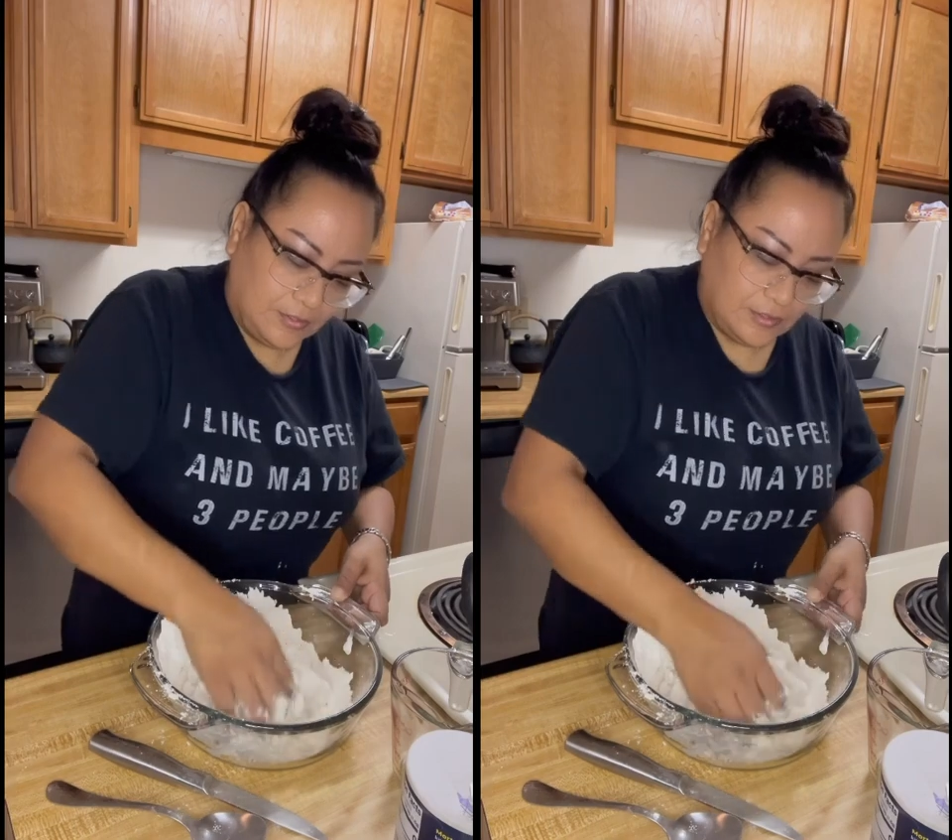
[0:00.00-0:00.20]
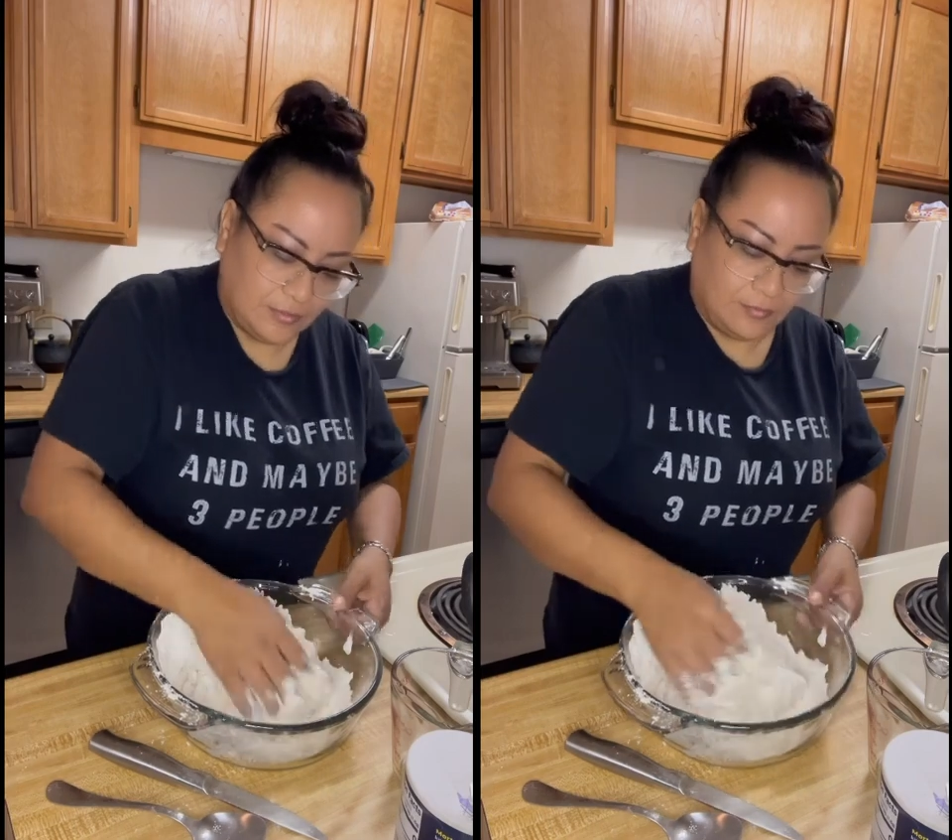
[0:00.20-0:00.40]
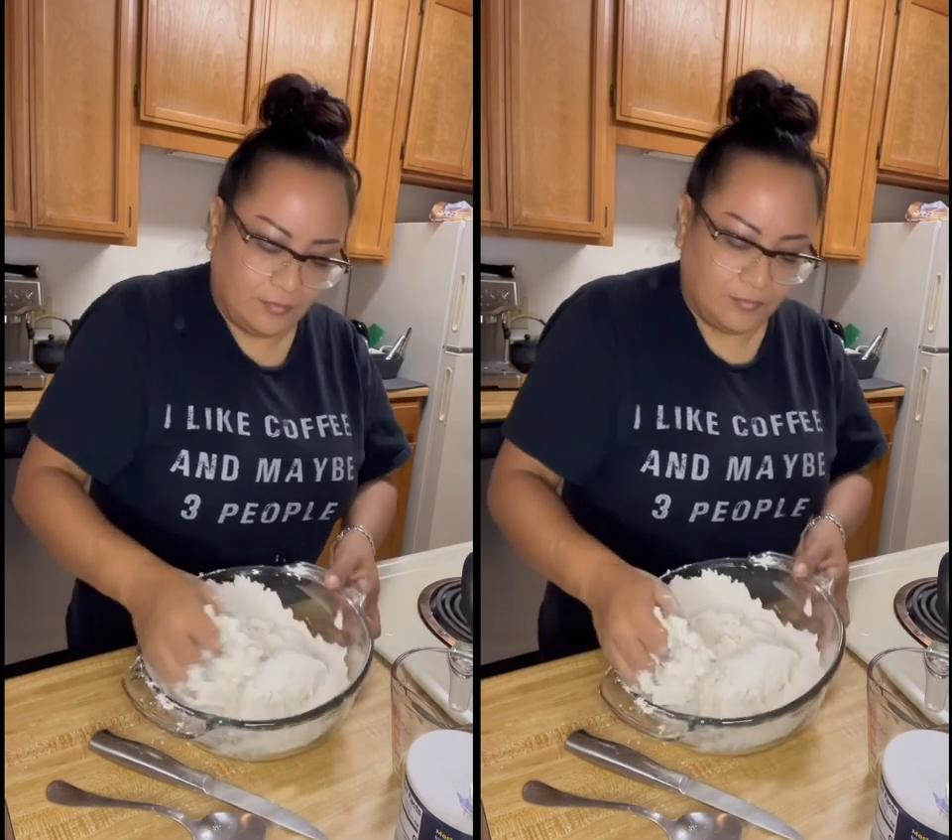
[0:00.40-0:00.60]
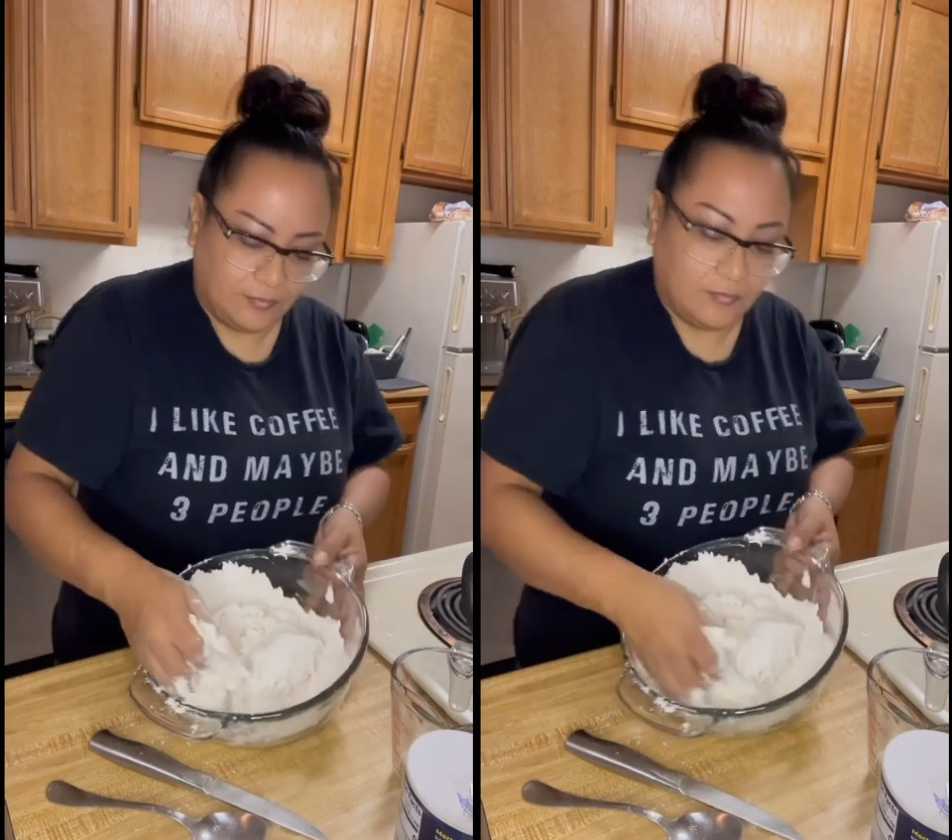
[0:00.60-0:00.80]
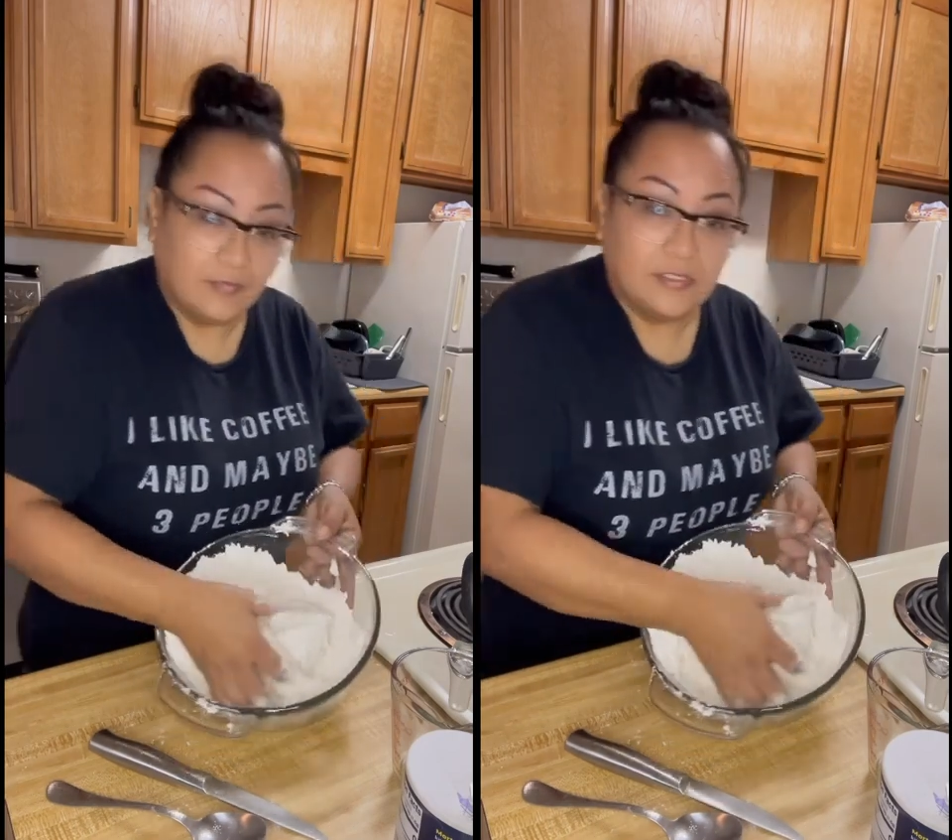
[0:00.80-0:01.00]
so
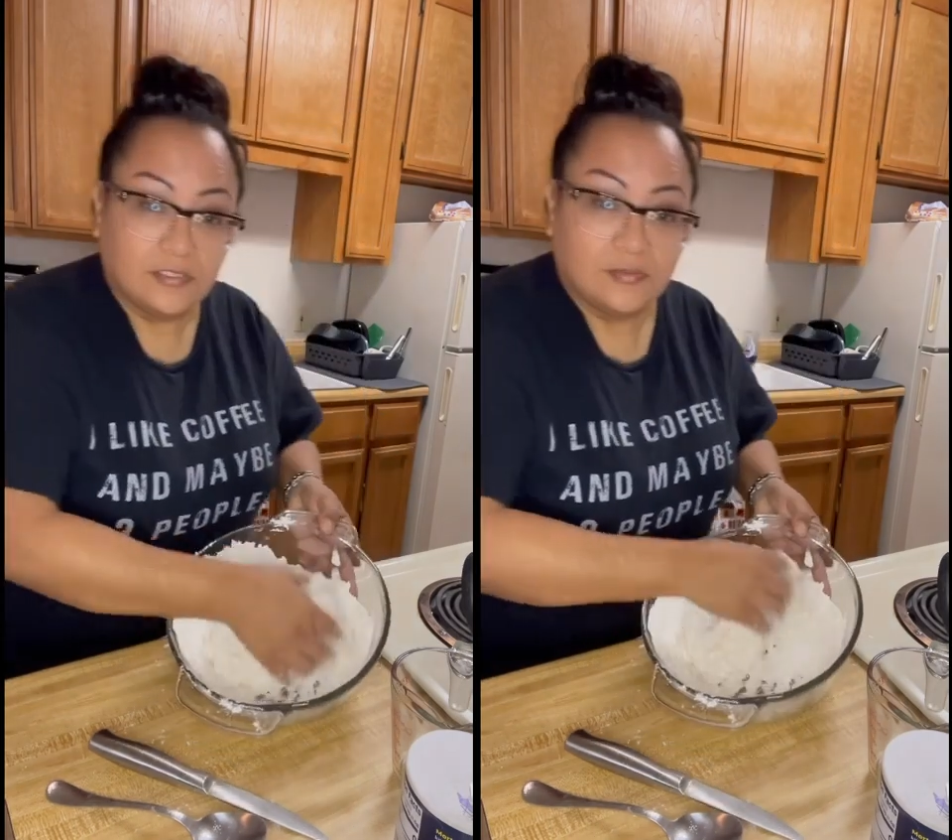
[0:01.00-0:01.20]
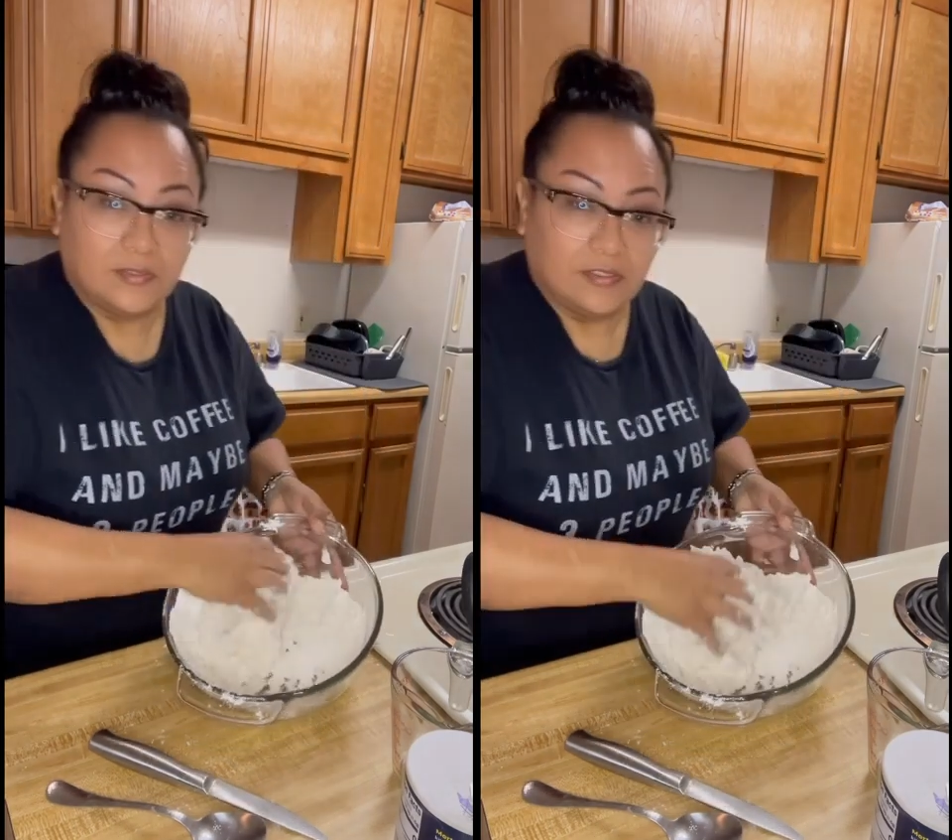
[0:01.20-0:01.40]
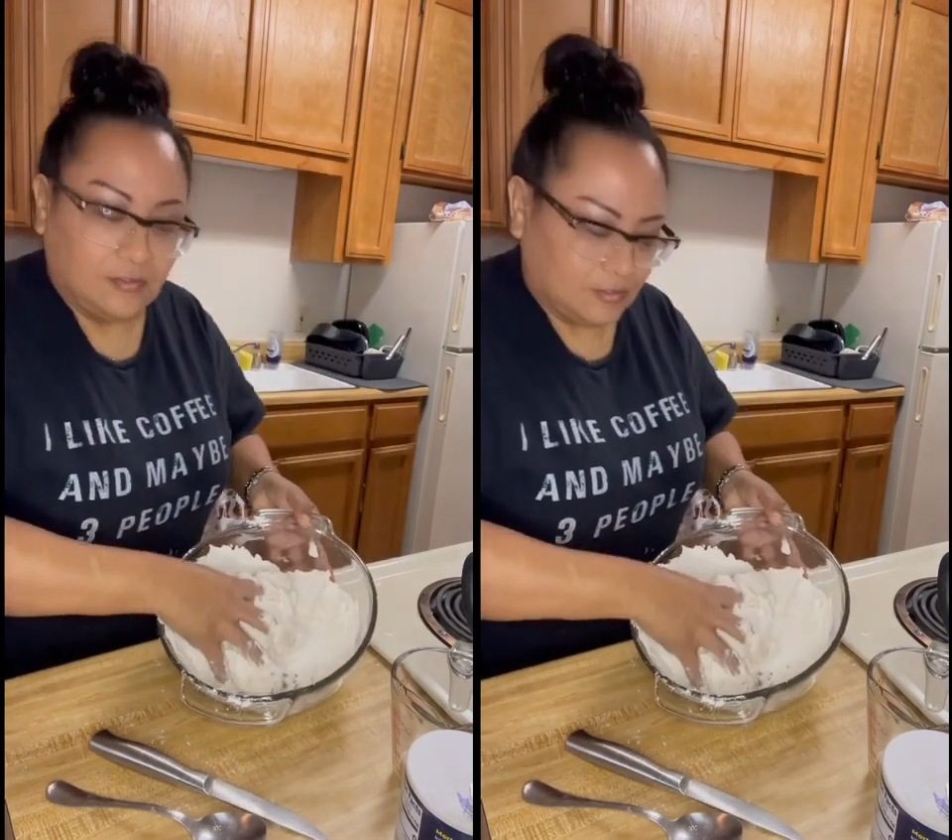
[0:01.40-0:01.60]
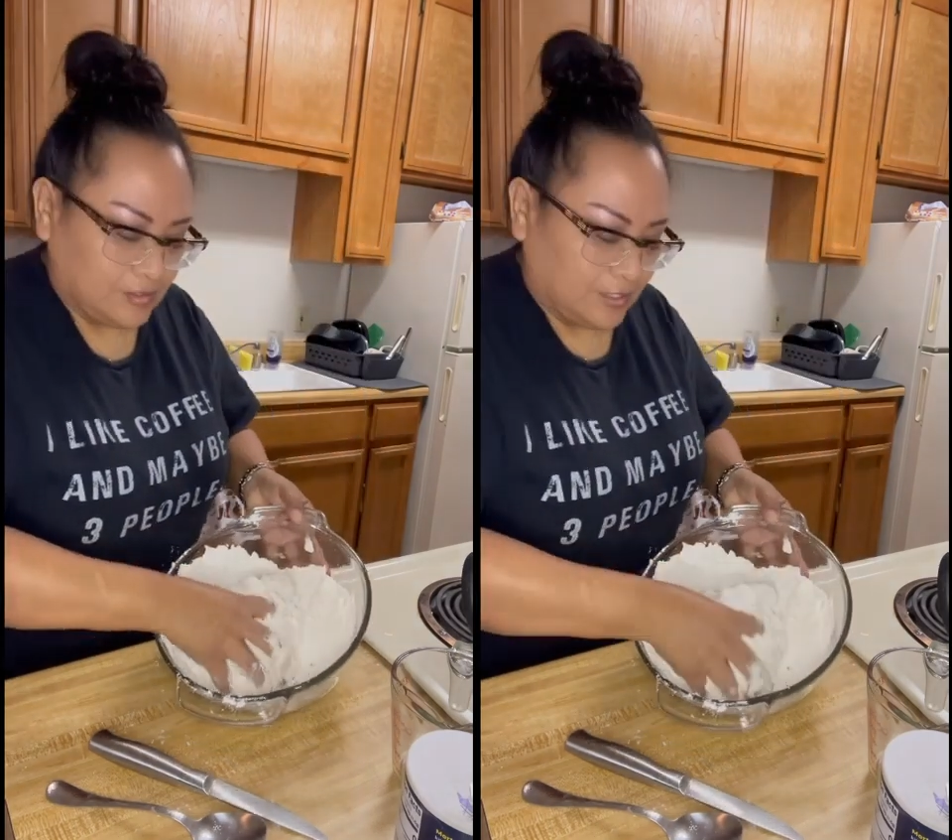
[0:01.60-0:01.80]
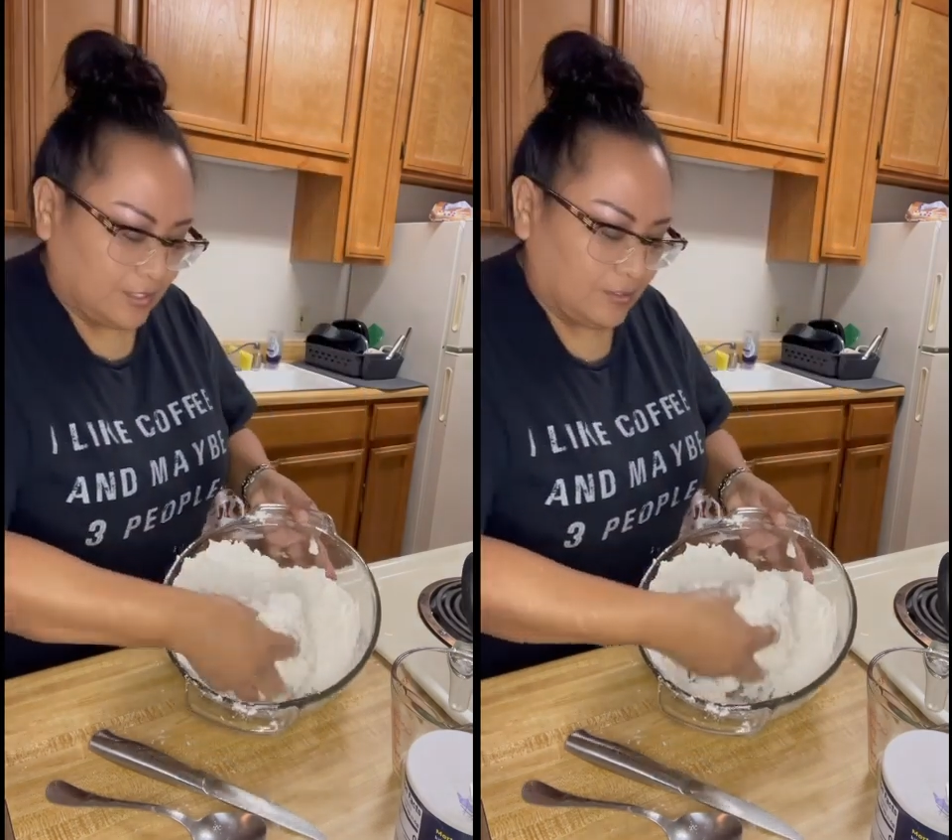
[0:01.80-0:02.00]
this is what it looks
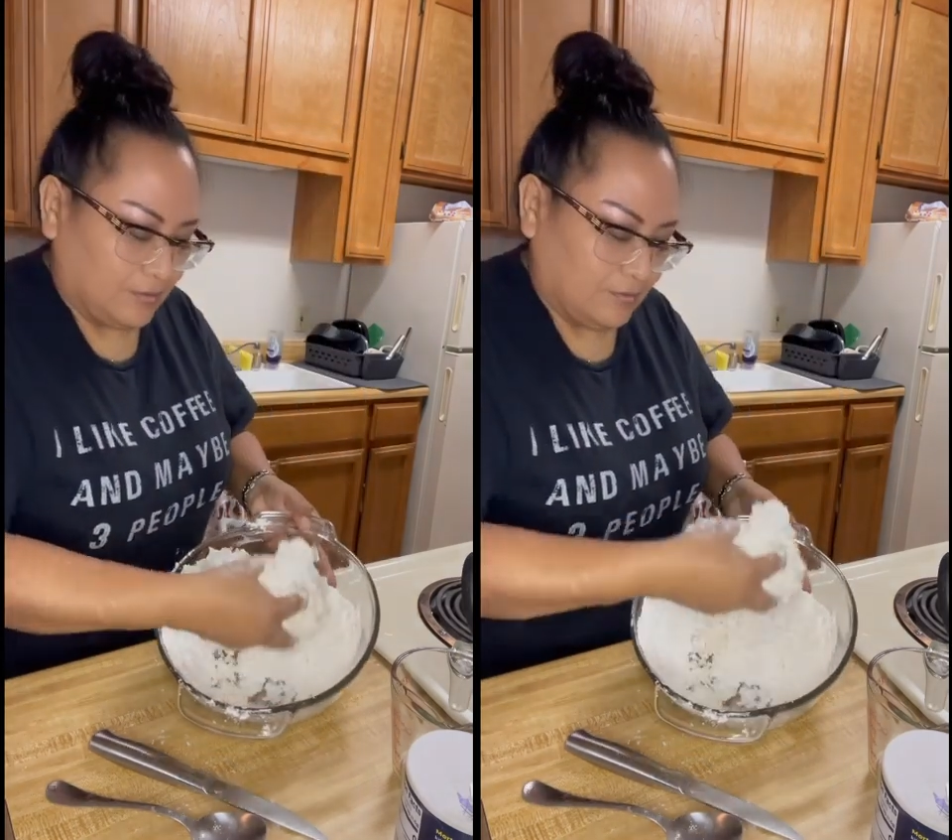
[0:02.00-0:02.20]
like.